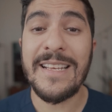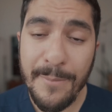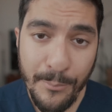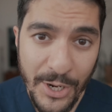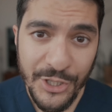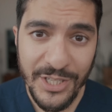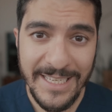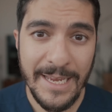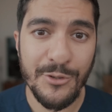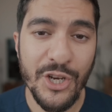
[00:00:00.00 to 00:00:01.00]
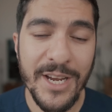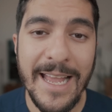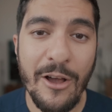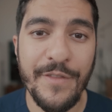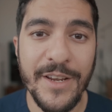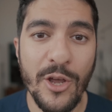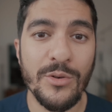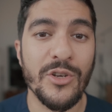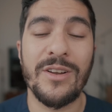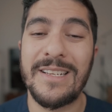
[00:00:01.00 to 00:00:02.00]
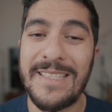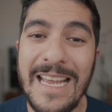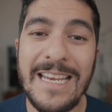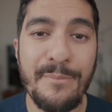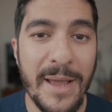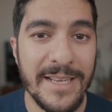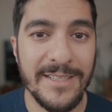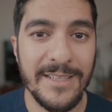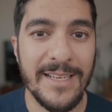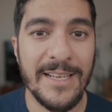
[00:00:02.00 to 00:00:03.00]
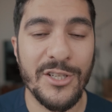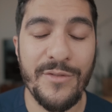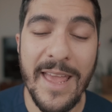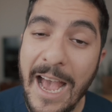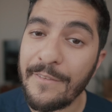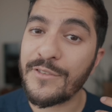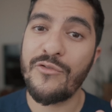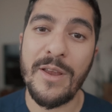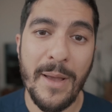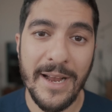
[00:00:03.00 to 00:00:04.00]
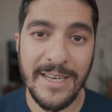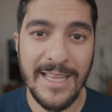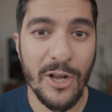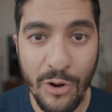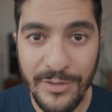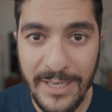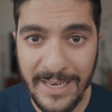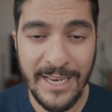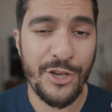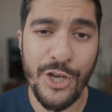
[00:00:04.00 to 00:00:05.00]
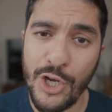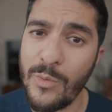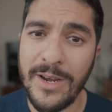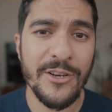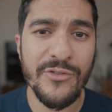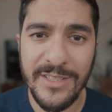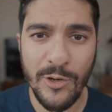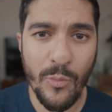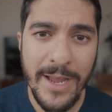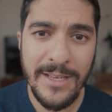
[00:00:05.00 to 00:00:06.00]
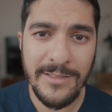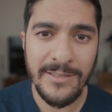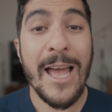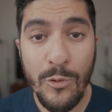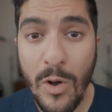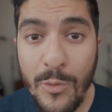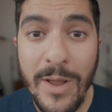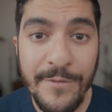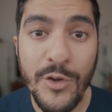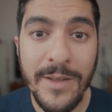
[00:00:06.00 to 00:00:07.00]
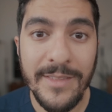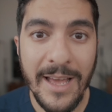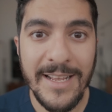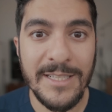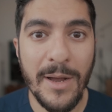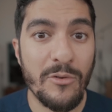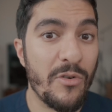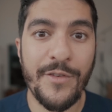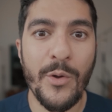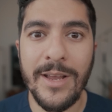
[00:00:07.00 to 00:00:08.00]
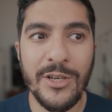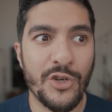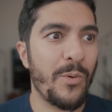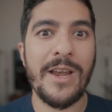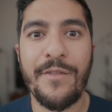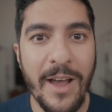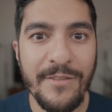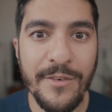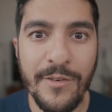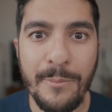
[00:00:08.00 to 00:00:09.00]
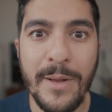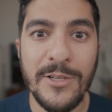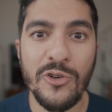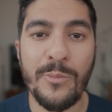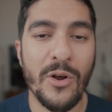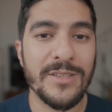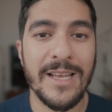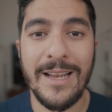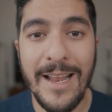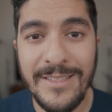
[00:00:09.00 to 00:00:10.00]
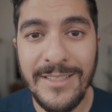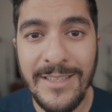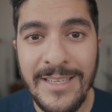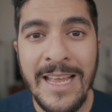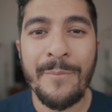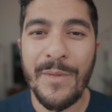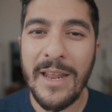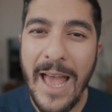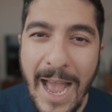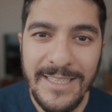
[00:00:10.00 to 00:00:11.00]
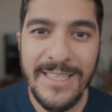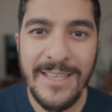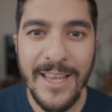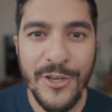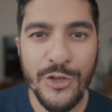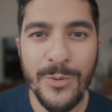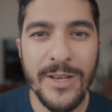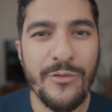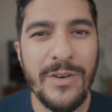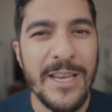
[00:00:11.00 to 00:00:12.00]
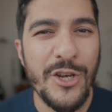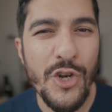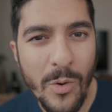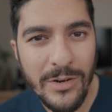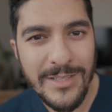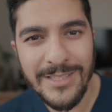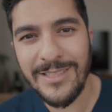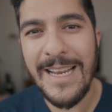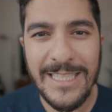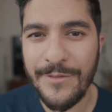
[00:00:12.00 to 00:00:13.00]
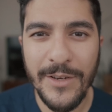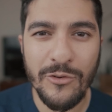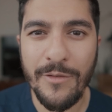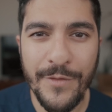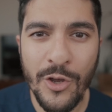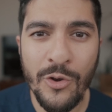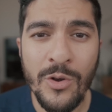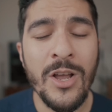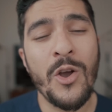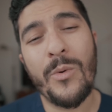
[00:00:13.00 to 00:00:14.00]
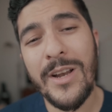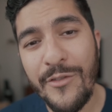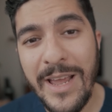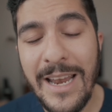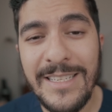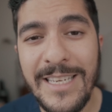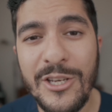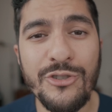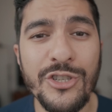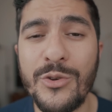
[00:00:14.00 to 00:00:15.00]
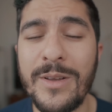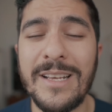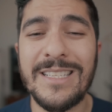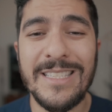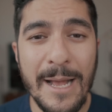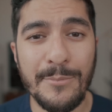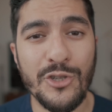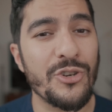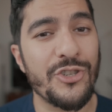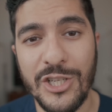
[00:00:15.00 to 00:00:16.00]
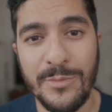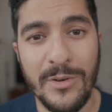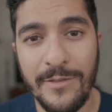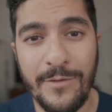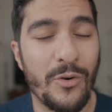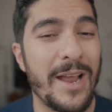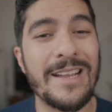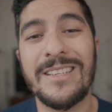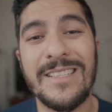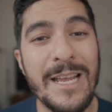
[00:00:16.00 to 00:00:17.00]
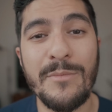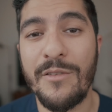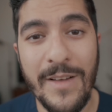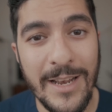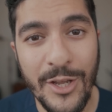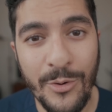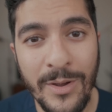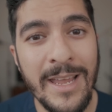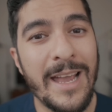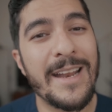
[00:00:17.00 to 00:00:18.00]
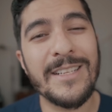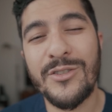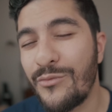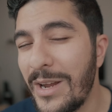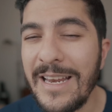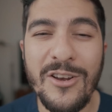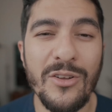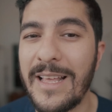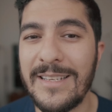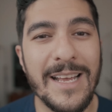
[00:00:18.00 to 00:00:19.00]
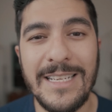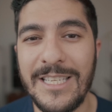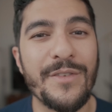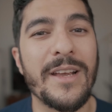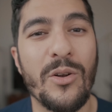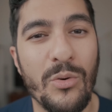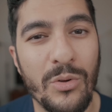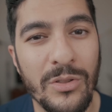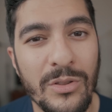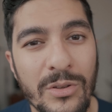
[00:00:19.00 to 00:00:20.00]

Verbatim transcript: There's a pressure to keep churning out videos on a daily basis, and so they have to repackage that content in new and interesting ways. And one way of doing that is by reviewing twenty-five different benzoyl peroxide cleansers and acting like you're doing a really nuanced scientific review, when in reality you're just doing a snapshot judgment for entertainment value, and it's really not that scientific at all.